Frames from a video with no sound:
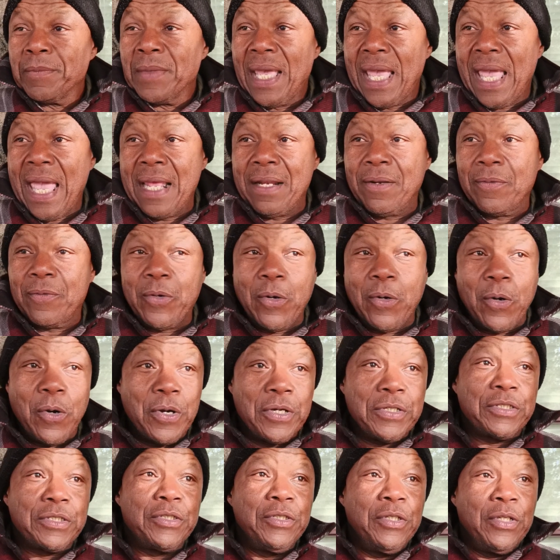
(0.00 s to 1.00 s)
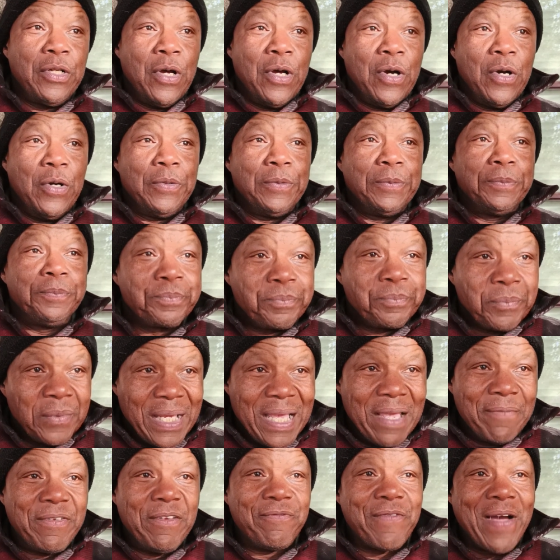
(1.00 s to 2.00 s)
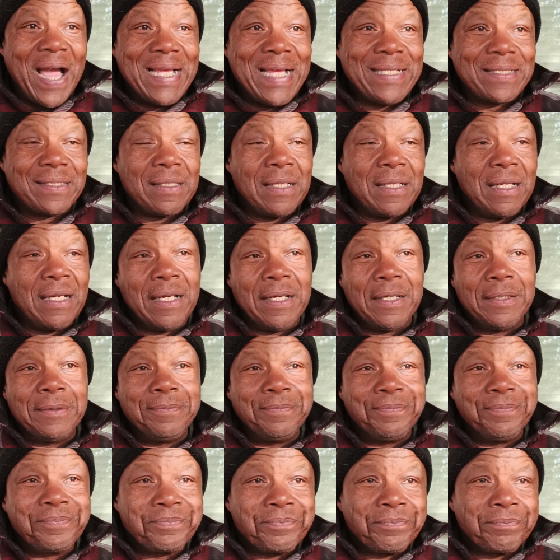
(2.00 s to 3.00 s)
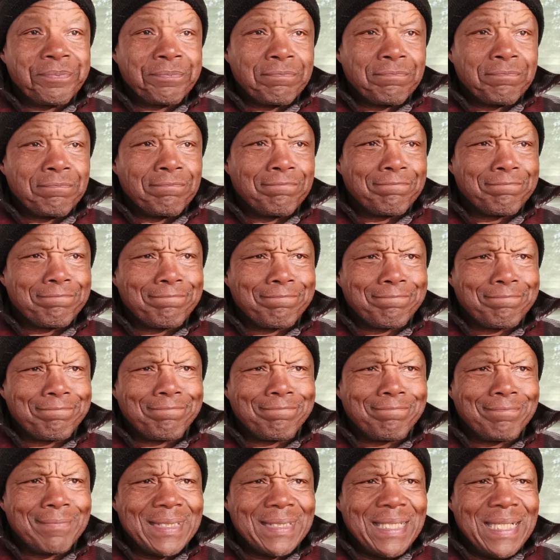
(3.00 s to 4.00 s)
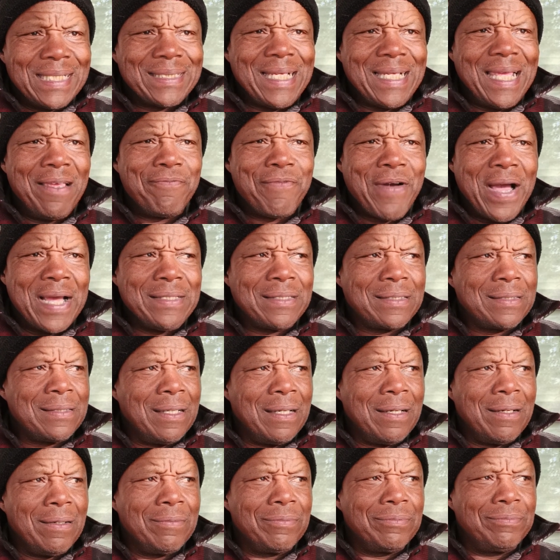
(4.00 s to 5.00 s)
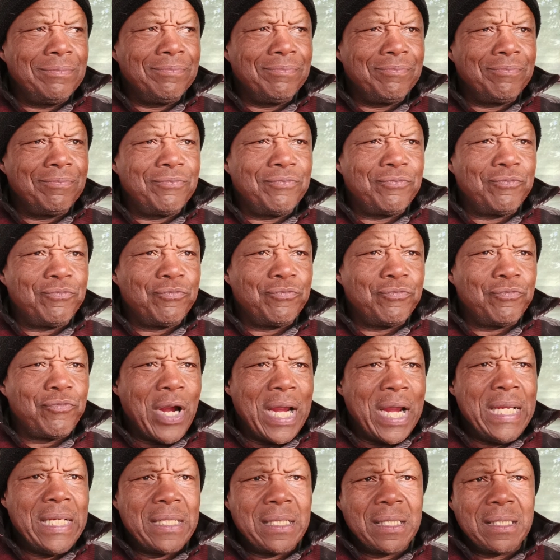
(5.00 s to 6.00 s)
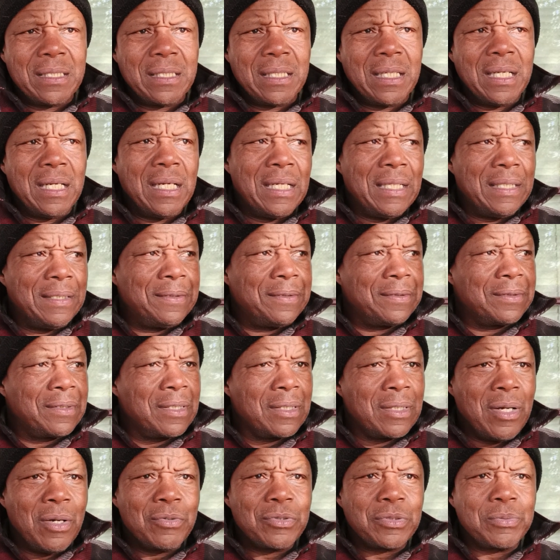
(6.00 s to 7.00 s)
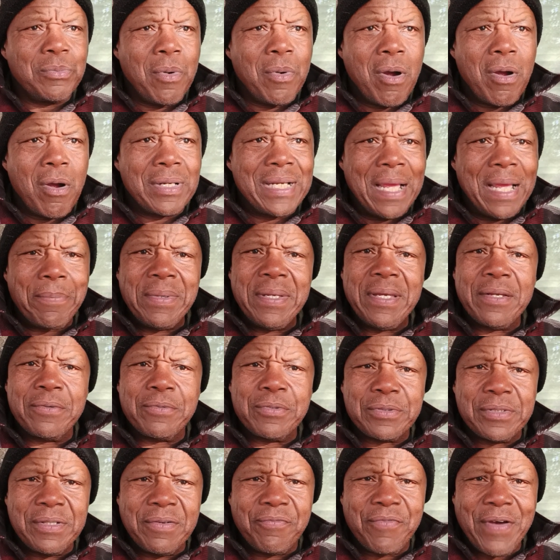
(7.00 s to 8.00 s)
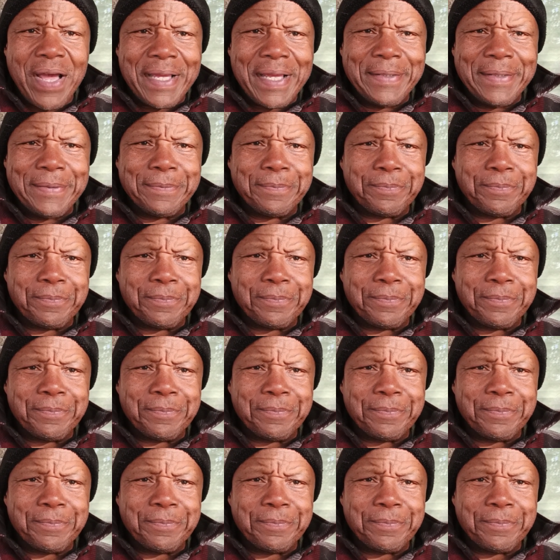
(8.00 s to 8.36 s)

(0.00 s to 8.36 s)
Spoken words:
And of course, if he fights, let's say he fights Frank the Ghost Martin, that'd be an interesting fight.